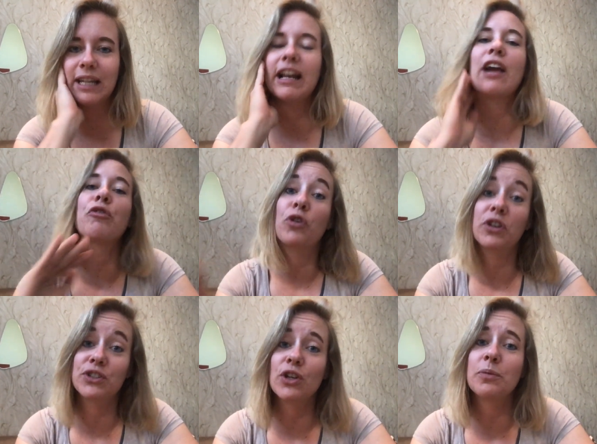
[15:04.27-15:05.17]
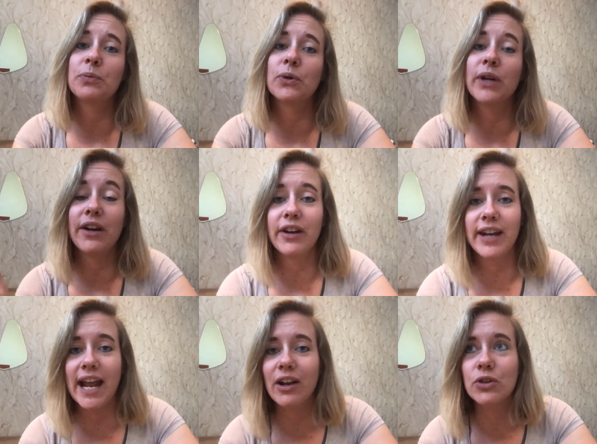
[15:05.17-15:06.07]
Like, for example, here in the
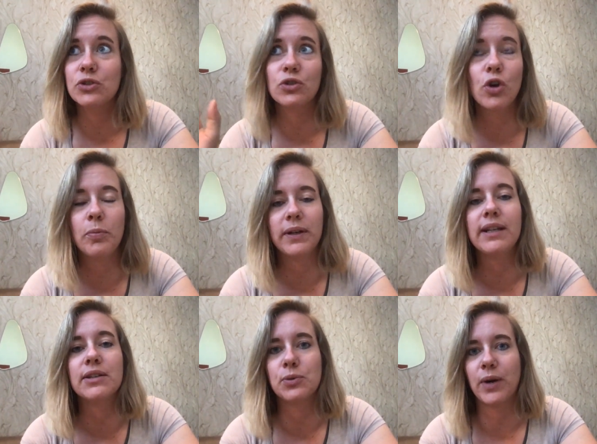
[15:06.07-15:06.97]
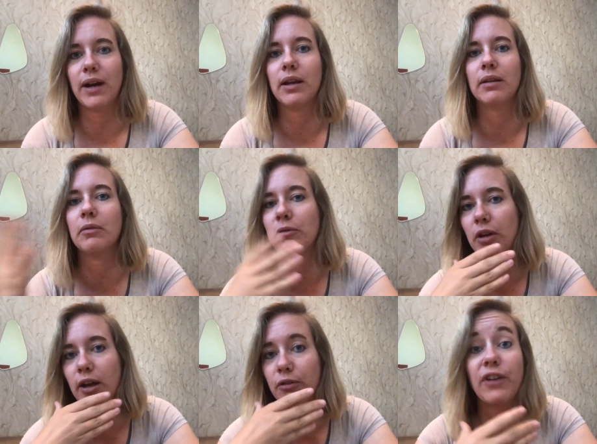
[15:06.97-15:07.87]
Netherlands, nobody is wearing
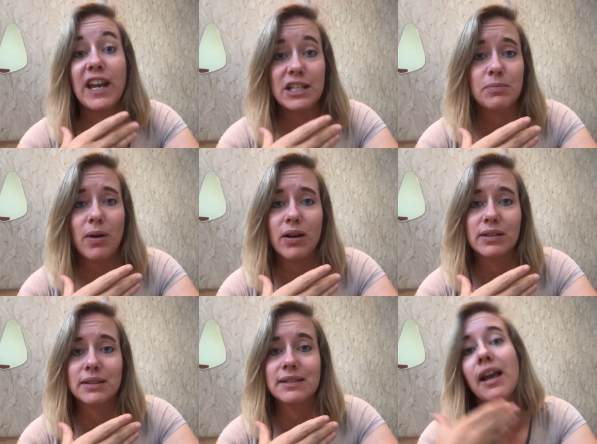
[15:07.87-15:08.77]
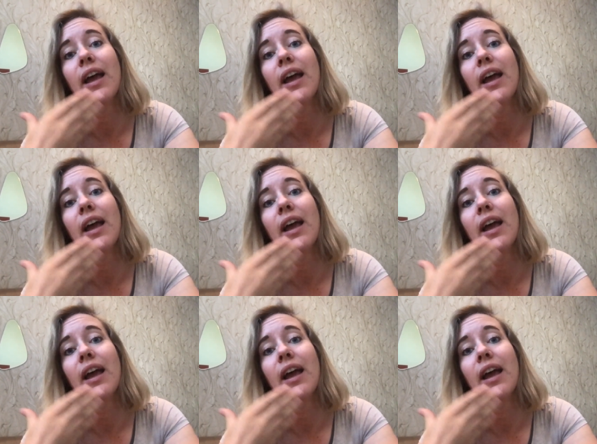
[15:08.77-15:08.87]
face masks.